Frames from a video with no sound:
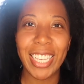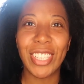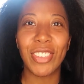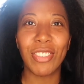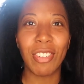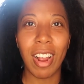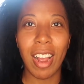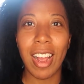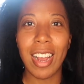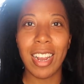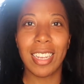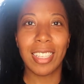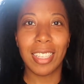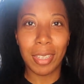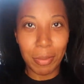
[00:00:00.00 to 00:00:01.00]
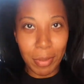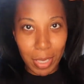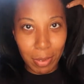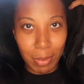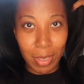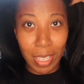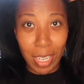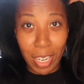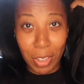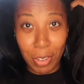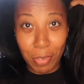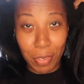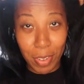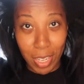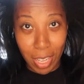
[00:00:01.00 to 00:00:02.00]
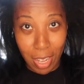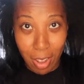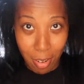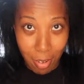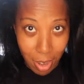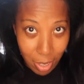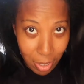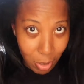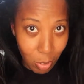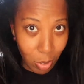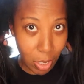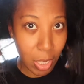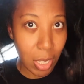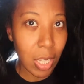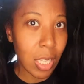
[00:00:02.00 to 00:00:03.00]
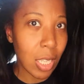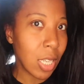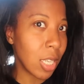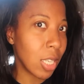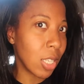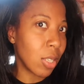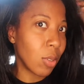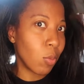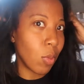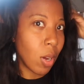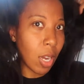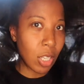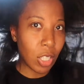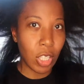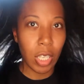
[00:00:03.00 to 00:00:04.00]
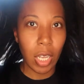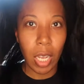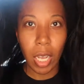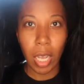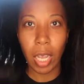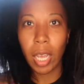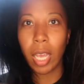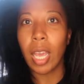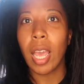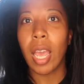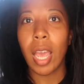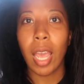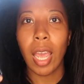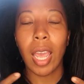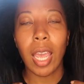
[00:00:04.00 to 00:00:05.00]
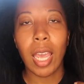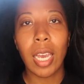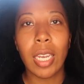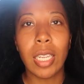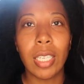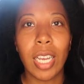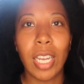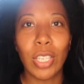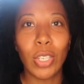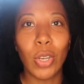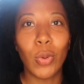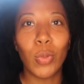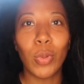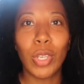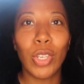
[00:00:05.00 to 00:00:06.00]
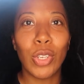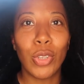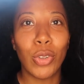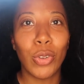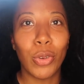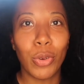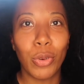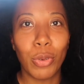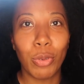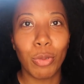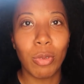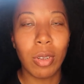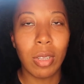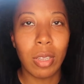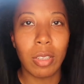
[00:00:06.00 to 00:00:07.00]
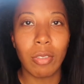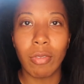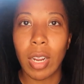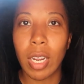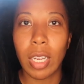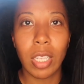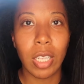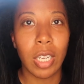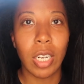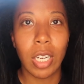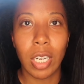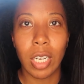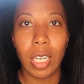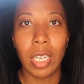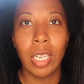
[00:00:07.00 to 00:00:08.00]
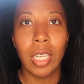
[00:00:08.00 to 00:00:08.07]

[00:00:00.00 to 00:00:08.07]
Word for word: it's Rox. I'm here with another video. As you can see, it's wash day and I don't want to do the regular